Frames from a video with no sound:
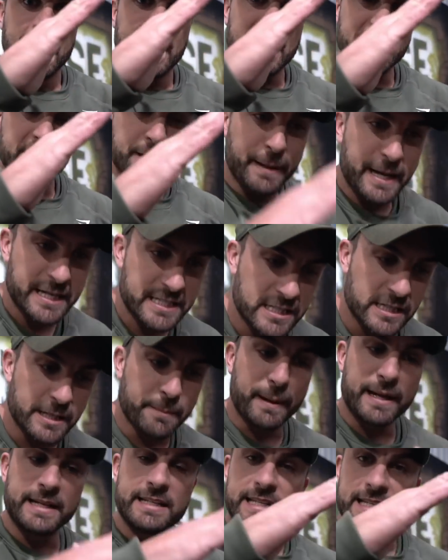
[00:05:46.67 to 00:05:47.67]
and you're basically
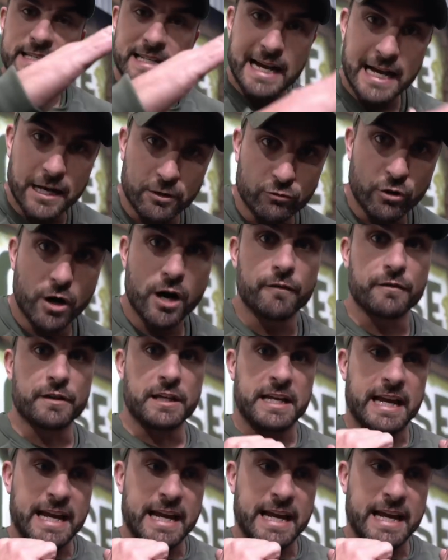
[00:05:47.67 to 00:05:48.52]
bending down rather than